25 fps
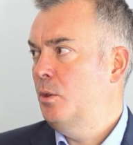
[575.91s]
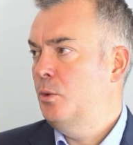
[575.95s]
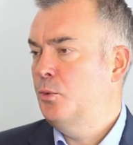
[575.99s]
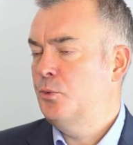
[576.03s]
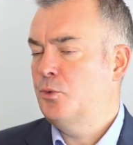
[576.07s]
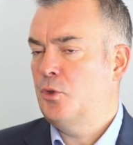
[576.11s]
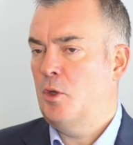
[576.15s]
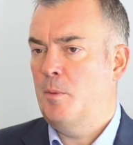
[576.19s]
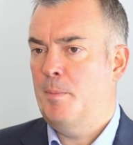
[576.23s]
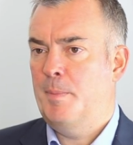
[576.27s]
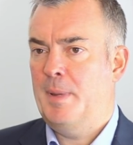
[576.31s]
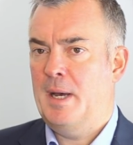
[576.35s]

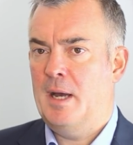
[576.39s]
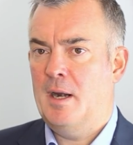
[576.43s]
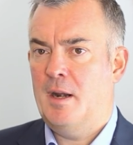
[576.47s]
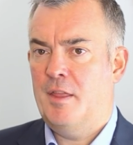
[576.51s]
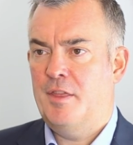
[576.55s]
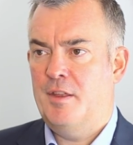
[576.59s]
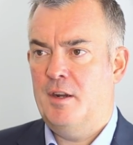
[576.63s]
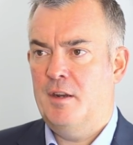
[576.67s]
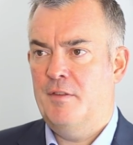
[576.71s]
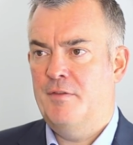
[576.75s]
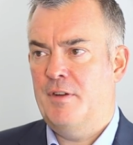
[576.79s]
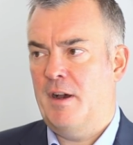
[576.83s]
So about
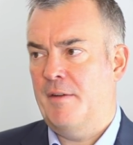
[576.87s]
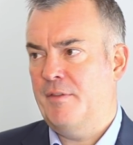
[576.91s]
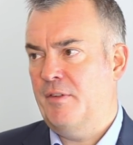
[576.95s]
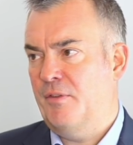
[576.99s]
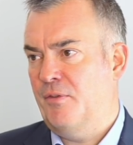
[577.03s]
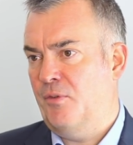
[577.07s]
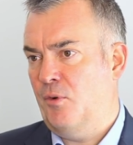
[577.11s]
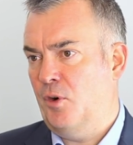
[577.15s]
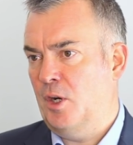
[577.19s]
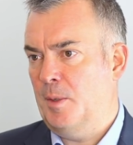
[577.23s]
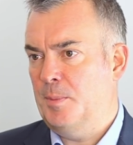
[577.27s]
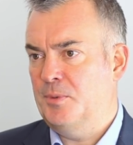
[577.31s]
35 to
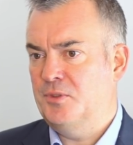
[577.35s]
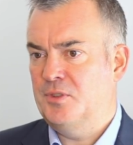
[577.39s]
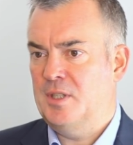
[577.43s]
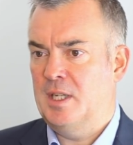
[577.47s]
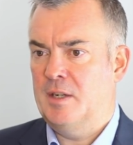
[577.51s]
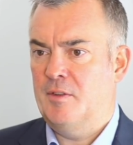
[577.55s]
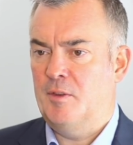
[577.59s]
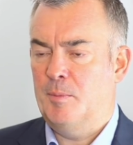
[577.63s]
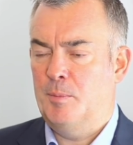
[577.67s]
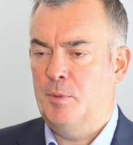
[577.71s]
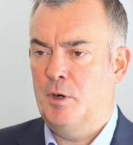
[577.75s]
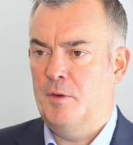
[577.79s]

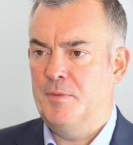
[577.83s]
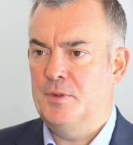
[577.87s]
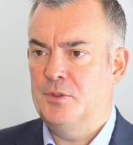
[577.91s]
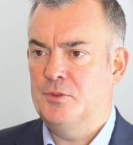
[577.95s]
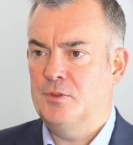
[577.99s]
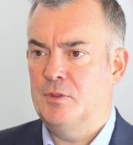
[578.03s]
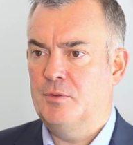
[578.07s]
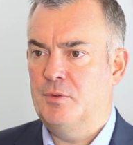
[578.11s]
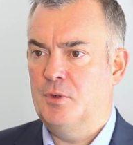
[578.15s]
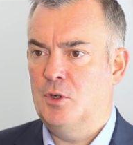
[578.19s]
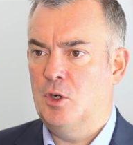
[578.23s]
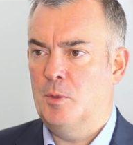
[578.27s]
40% of the
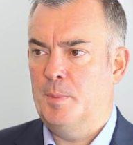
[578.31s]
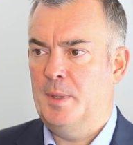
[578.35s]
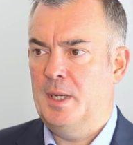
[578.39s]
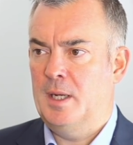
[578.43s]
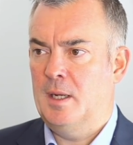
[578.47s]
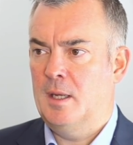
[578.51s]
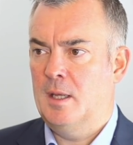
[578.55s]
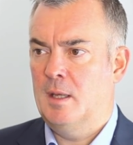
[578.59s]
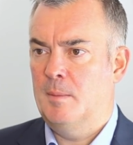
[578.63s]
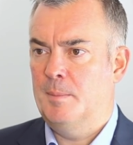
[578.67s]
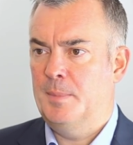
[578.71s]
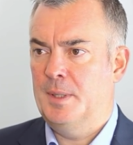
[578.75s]
profits of
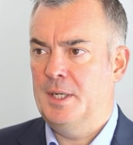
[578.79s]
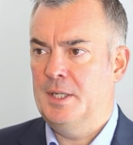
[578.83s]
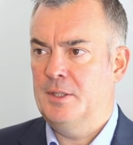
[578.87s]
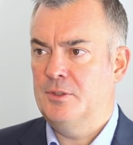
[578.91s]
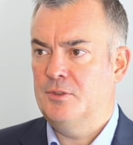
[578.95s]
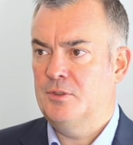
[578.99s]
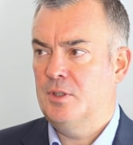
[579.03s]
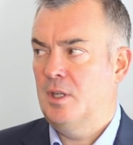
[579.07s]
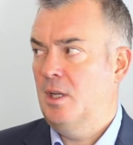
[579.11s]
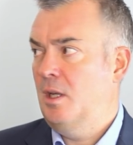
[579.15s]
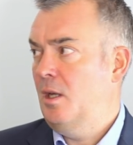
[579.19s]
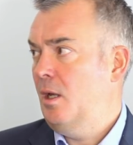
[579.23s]
European
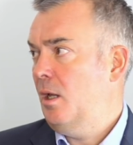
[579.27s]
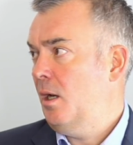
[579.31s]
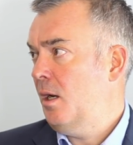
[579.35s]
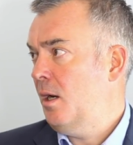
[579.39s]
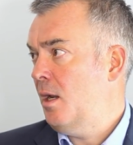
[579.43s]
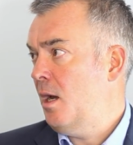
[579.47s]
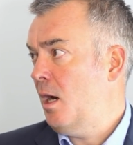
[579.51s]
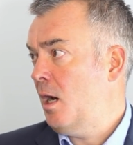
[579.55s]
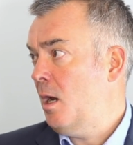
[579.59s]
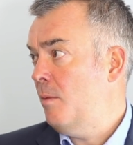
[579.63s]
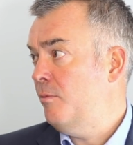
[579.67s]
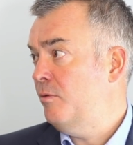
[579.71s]
companies
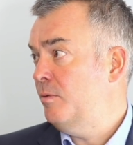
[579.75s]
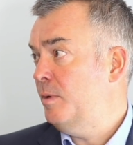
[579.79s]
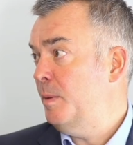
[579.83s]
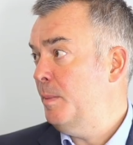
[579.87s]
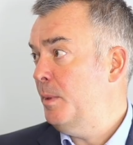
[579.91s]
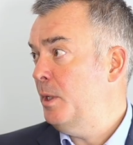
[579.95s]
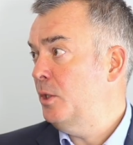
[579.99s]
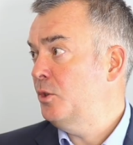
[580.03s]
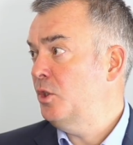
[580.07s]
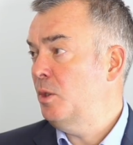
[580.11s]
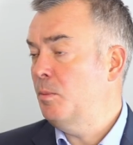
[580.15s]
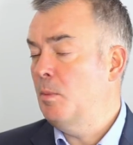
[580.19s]
now come from
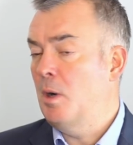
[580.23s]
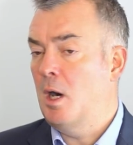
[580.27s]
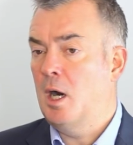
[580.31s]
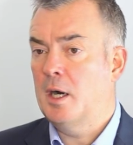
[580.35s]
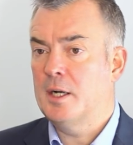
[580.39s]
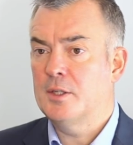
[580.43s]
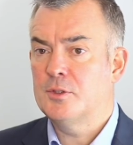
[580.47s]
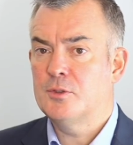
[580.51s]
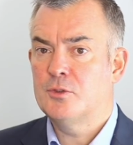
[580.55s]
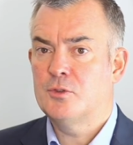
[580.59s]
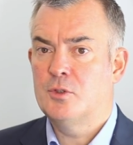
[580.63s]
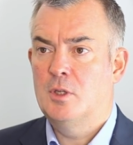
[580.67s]
emerging
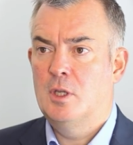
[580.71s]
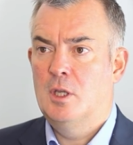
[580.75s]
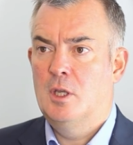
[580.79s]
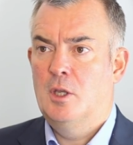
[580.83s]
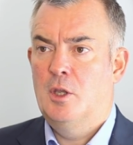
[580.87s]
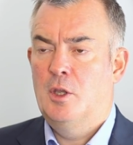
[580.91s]
markets.